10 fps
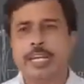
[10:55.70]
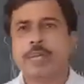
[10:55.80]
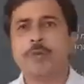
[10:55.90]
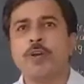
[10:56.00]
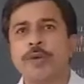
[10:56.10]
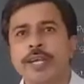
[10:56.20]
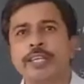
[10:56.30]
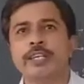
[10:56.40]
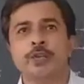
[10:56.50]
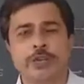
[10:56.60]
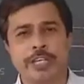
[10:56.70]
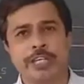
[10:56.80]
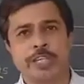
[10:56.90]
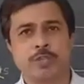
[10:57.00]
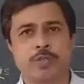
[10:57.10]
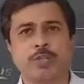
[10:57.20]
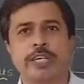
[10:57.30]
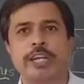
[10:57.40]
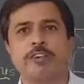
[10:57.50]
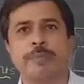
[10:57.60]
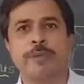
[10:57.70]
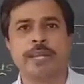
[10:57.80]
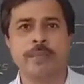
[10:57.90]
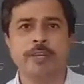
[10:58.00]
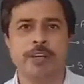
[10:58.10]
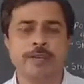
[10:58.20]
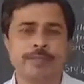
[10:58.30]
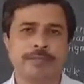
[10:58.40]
it provide the nutrition to the developing embryo.